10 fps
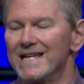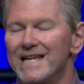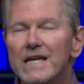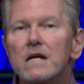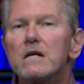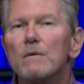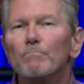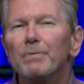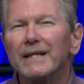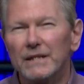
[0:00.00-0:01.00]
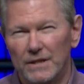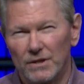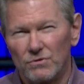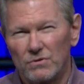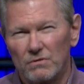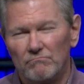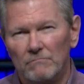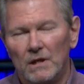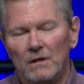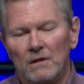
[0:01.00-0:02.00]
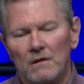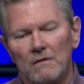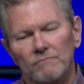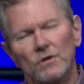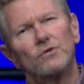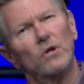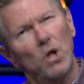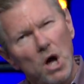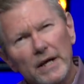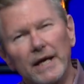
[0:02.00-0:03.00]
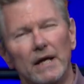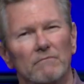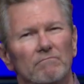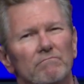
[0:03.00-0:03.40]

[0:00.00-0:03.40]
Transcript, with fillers: Incompleteness. There's a longing